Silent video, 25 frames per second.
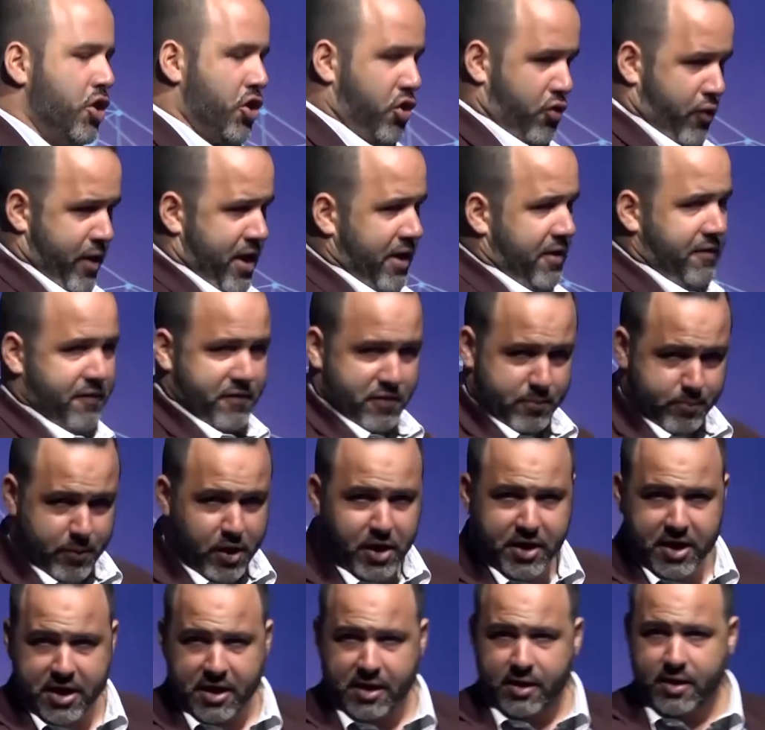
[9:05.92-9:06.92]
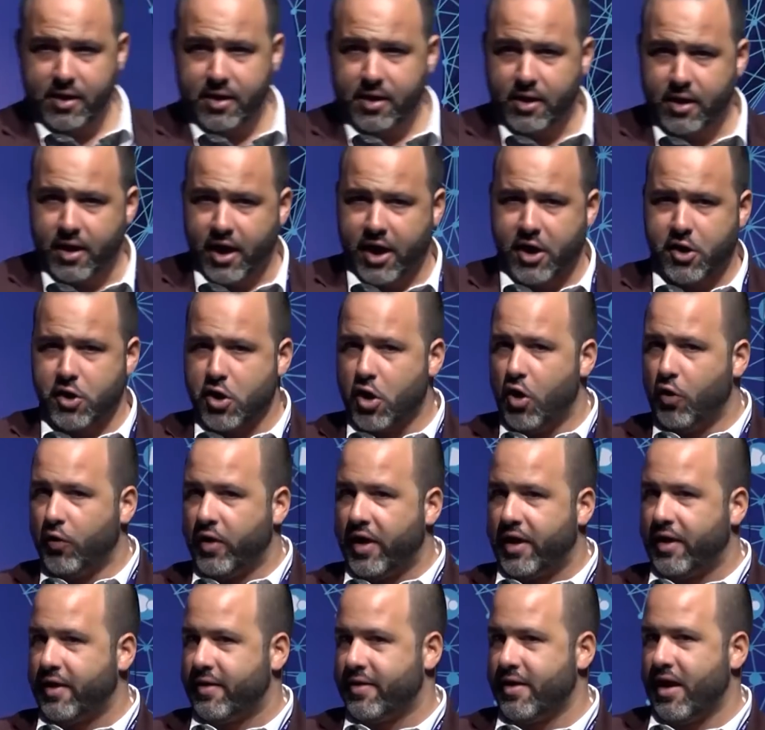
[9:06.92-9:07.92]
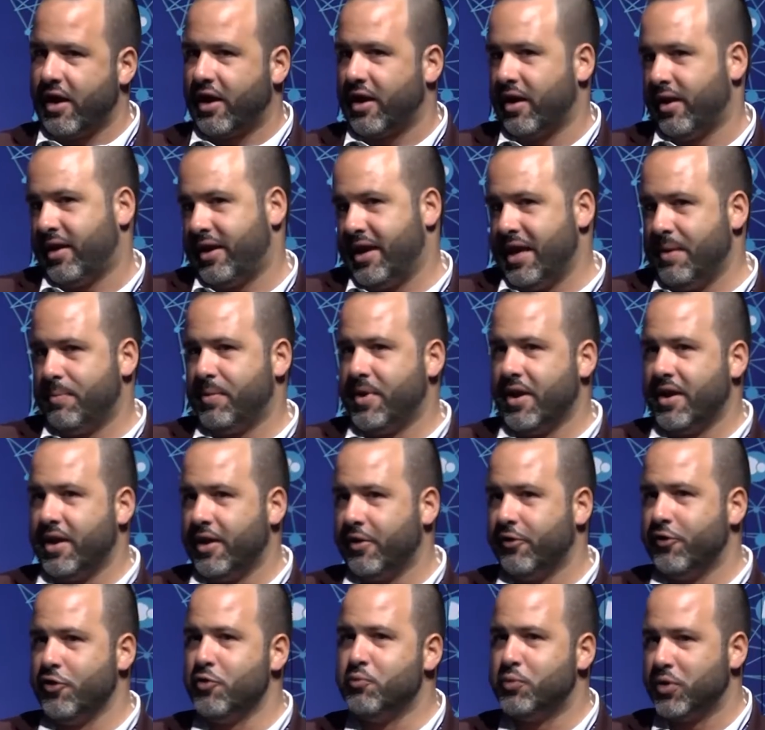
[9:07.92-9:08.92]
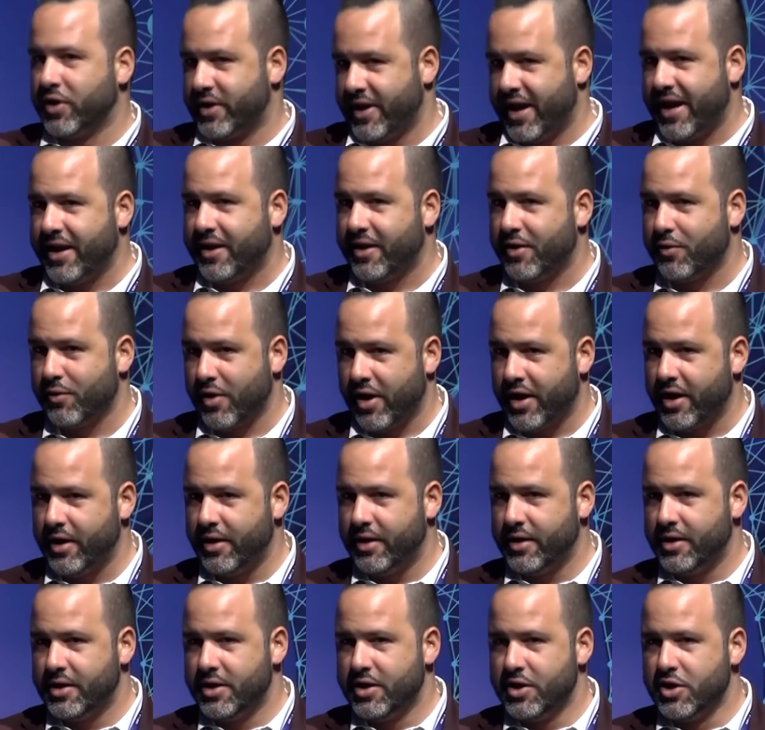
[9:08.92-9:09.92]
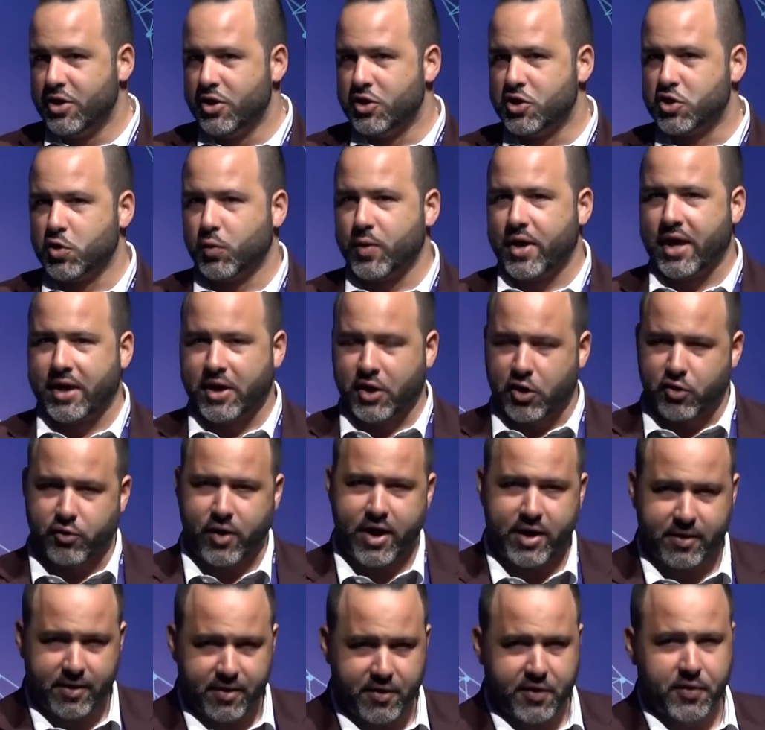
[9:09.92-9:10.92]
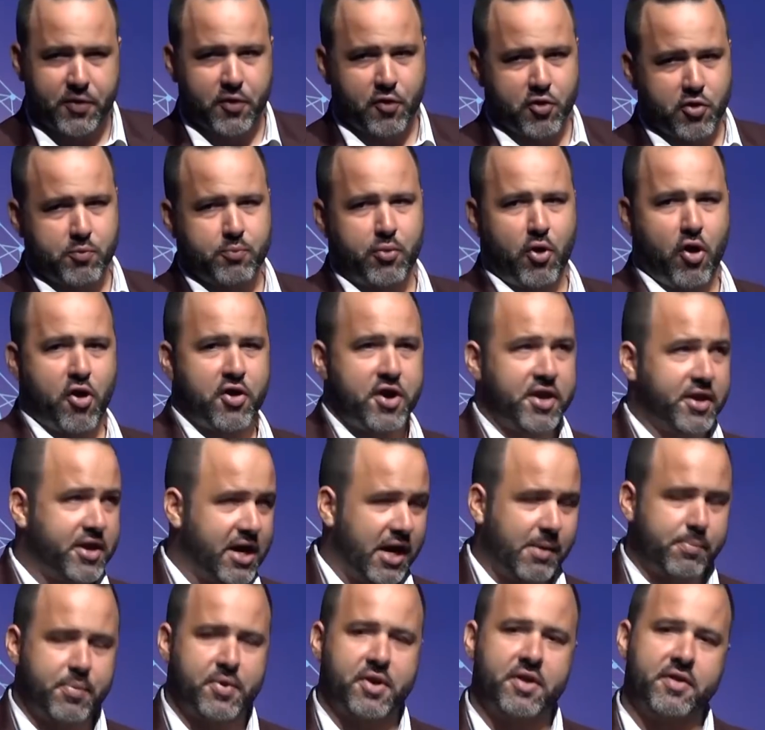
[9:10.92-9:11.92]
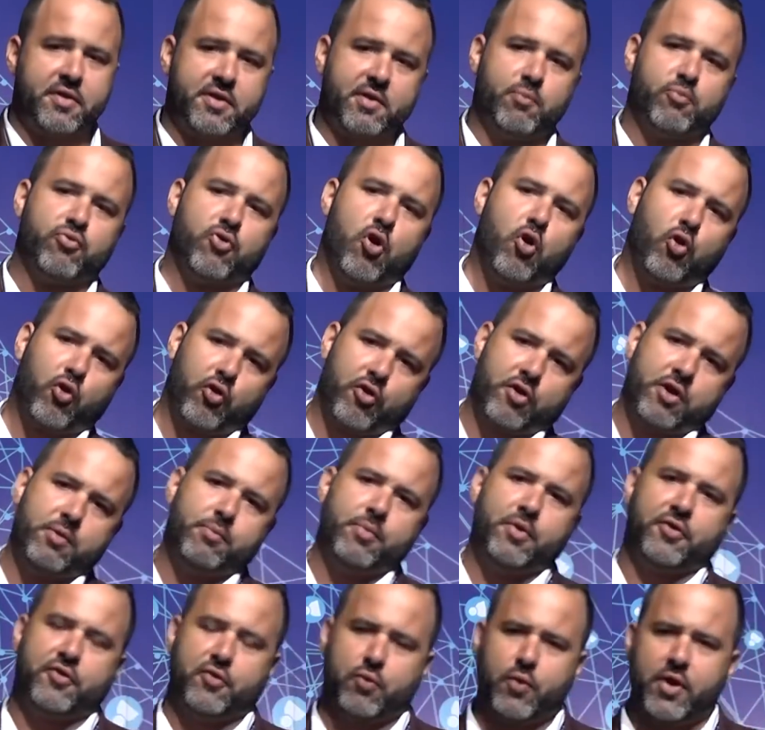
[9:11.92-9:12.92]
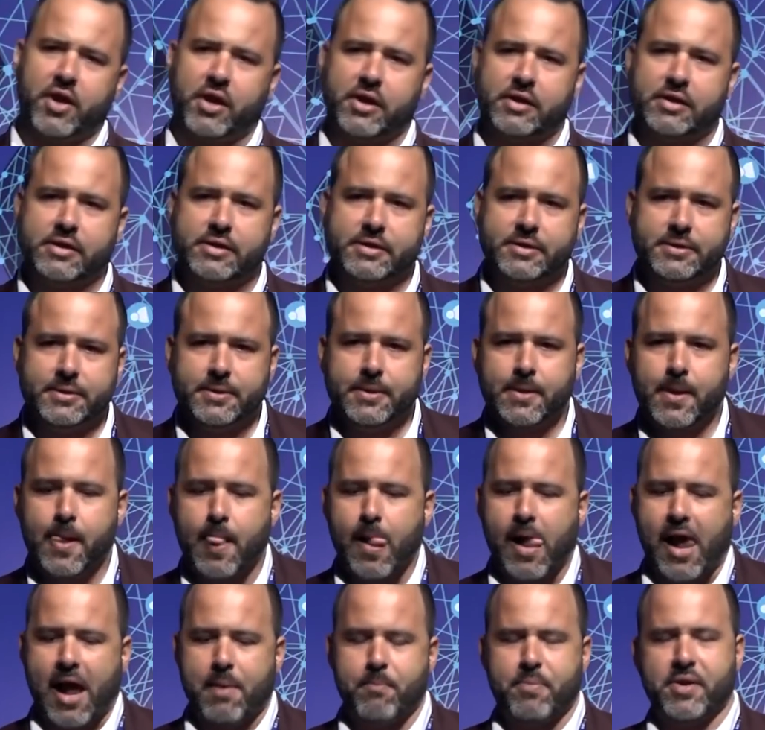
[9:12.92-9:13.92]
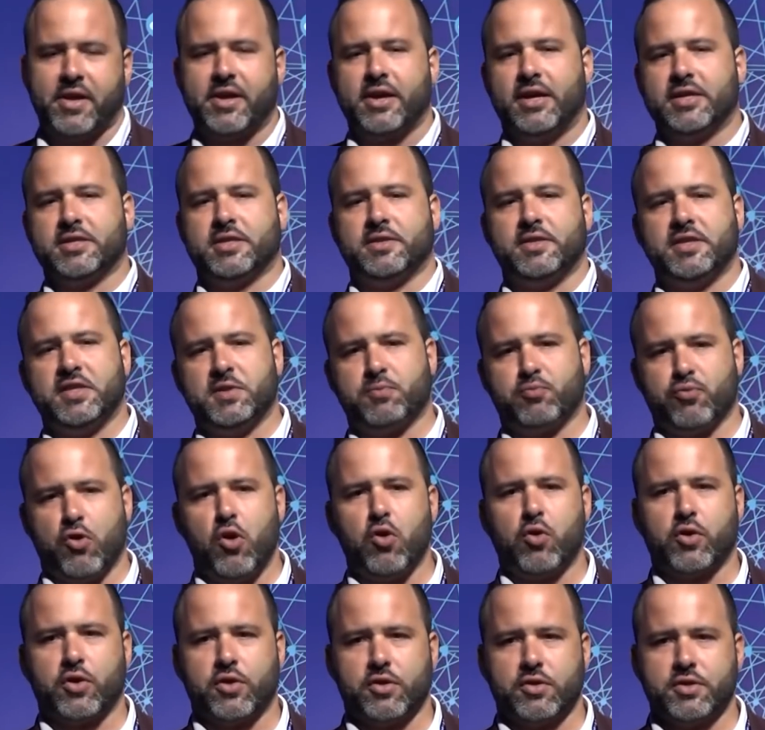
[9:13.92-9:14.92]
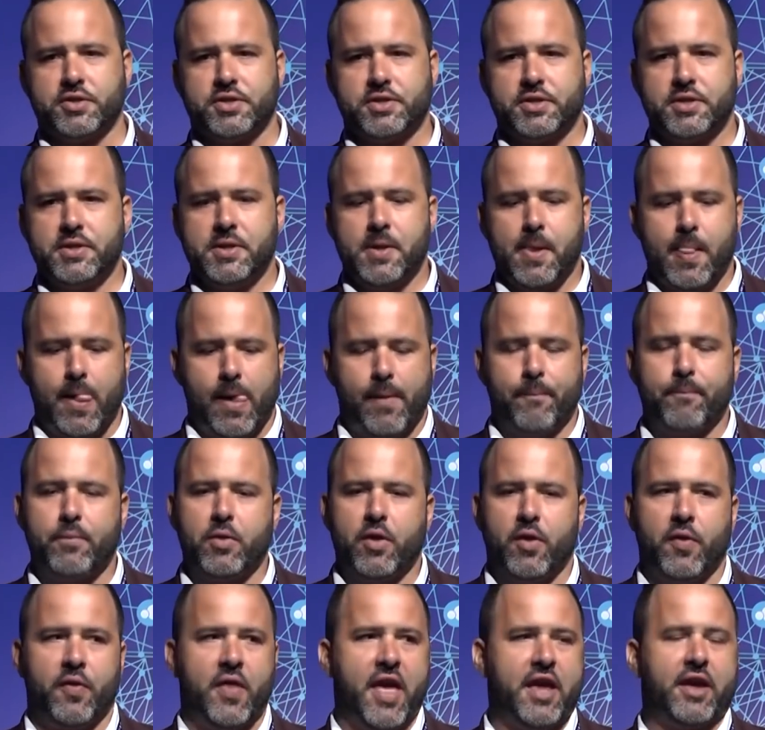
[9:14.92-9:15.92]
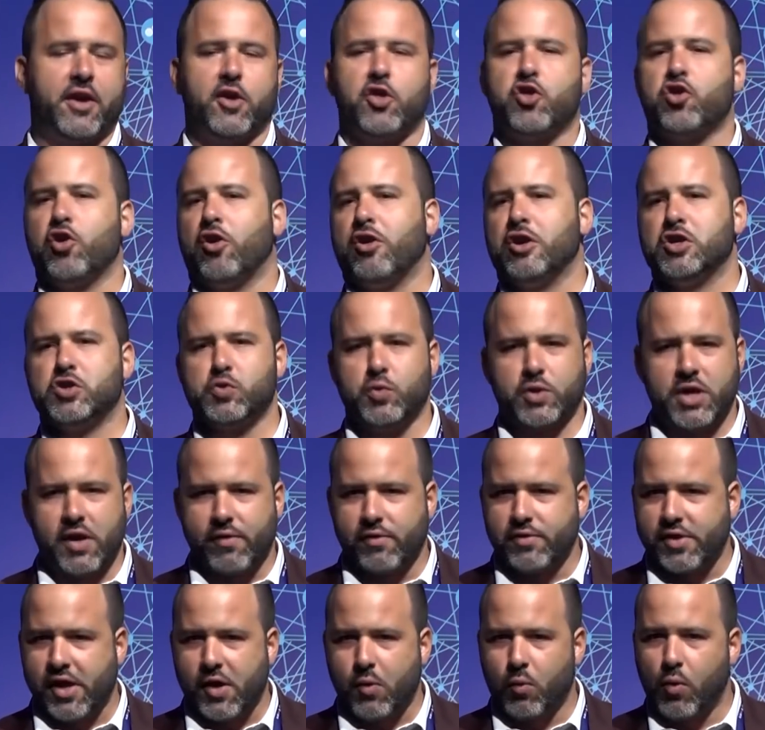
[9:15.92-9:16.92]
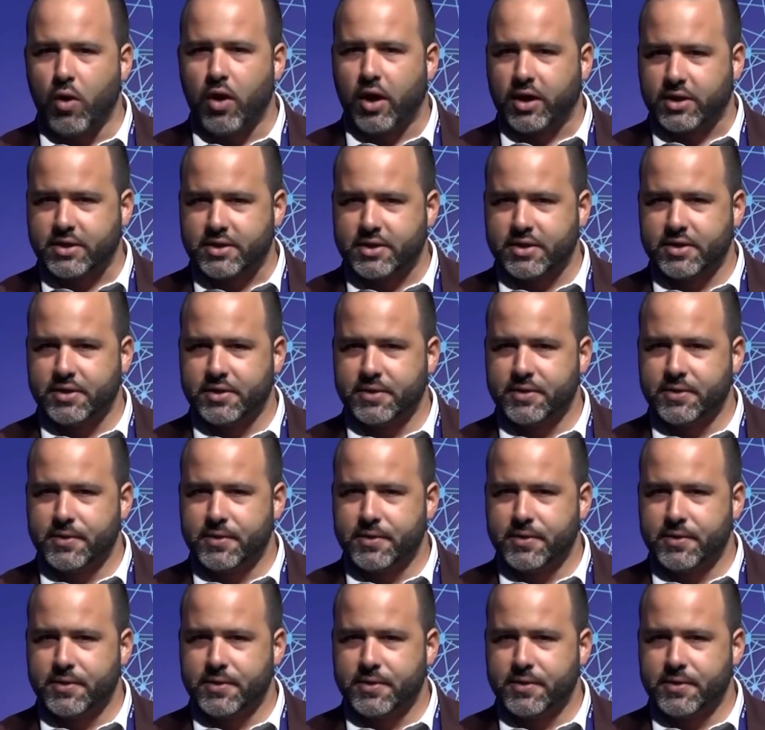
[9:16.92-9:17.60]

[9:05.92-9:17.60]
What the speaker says: transfer money and know that it's not going to keep getting duplicated, right? So we had to create these third-party companies to broker in between. And because of these brokers, they could charge whatever they want.